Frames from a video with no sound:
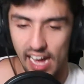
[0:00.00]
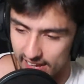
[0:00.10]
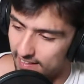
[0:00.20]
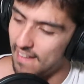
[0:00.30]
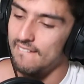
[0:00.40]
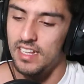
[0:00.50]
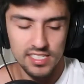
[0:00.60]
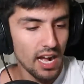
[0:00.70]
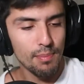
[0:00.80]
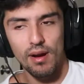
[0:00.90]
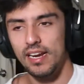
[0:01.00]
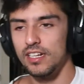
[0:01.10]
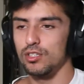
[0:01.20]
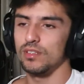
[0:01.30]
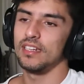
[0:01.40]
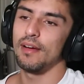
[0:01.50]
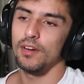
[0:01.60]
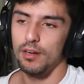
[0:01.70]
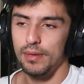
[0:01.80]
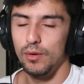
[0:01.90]
All right, let's hop right into it. Today we're
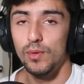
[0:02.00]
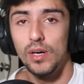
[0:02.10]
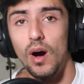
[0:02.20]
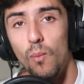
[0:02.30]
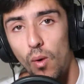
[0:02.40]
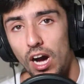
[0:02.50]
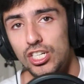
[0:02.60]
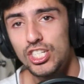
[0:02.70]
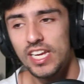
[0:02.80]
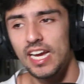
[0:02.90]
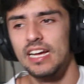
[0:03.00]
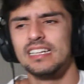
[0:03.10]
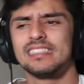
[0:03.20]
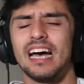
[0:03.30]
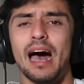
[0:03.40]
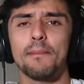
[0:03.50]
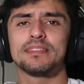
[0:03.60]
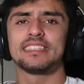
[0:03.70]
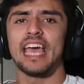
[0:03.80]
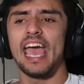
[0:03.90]
gonna be watching top
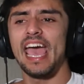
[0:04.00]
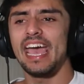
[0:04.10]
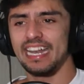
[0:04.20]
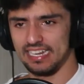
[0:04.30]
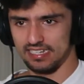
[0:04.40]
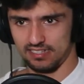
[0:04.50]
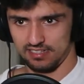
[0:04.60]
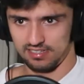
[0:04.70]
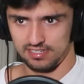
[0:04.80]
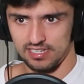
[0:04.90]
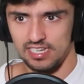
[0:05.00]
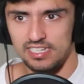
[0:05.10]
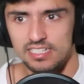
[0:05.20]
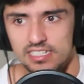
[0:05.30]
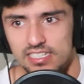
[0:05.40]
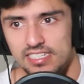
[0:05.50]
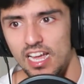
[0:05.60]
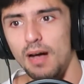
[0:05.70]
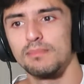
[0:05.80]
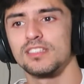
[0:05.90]
10
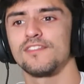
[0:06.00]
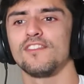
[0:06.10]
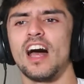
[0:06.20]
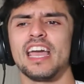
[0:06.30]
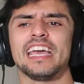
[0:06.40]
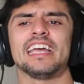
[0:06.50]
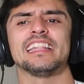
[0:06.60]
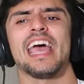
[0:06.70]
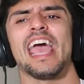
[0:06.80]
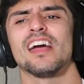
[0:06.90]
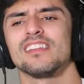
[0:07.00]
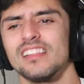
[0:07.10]
stumps flying in the air